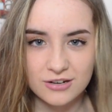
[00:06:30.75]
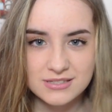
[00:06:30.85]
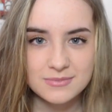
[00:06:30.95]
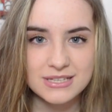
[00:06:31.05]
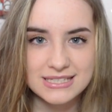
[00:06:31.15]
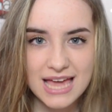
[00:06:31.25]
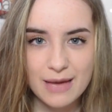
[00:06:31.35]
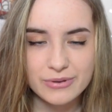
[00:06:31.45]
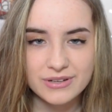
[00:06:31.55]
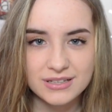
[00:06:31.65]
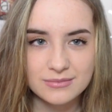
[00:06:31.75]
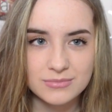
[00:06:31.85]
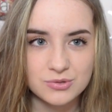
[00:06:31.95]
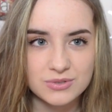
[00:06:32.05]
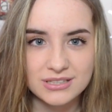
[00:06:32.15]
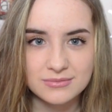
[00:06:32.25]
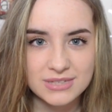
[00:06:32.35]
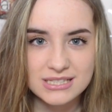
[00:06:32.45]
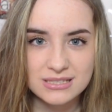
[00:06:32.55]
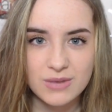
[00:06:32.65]
or if something's happening between
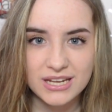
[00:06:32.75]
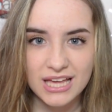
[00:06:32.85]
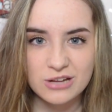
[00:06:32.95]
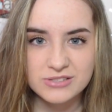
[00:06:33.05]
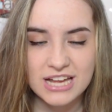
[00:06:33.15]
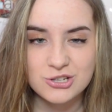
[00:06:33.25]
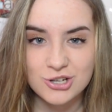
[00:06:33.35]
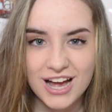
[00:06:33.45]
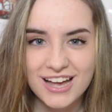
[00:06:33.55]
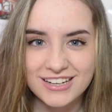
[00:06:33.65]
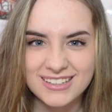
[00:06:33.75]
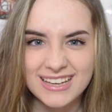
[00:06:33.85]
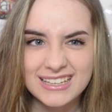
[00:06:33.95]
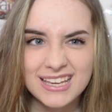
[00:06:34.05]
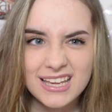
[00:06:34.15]
me and somebody else, I try to like